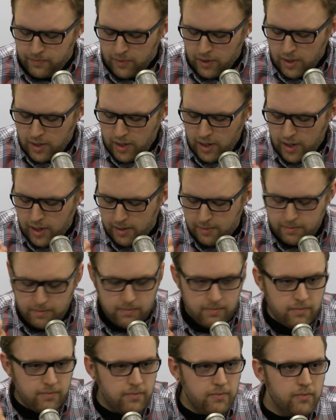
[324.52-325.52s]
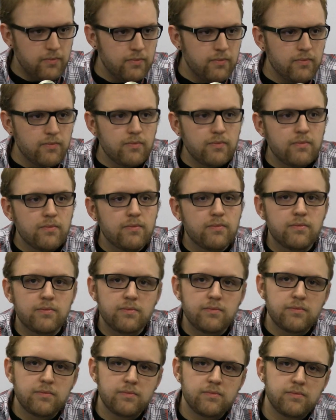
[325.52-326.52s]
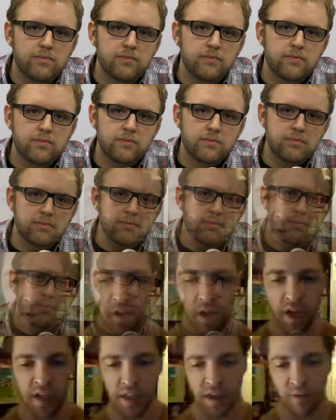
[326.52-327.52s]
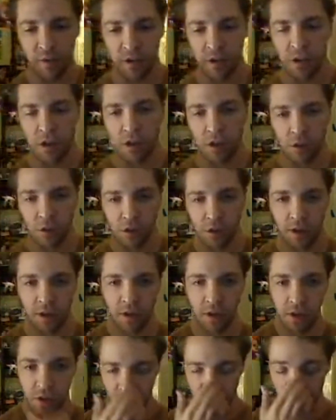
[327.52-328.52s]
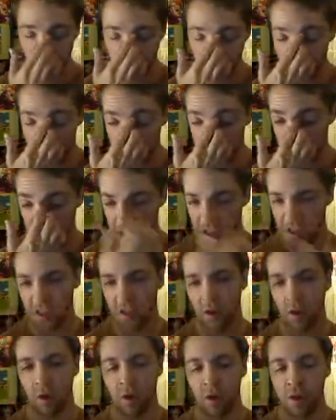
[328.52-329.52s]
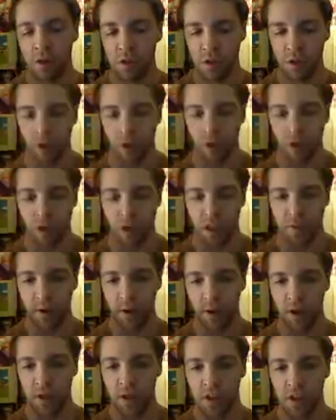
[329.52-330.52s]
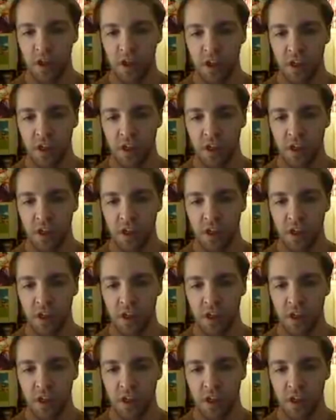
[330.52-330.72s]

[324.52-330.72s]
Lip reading: Well, I'd argue that game feel has everything to do with user interface and it's or user experience,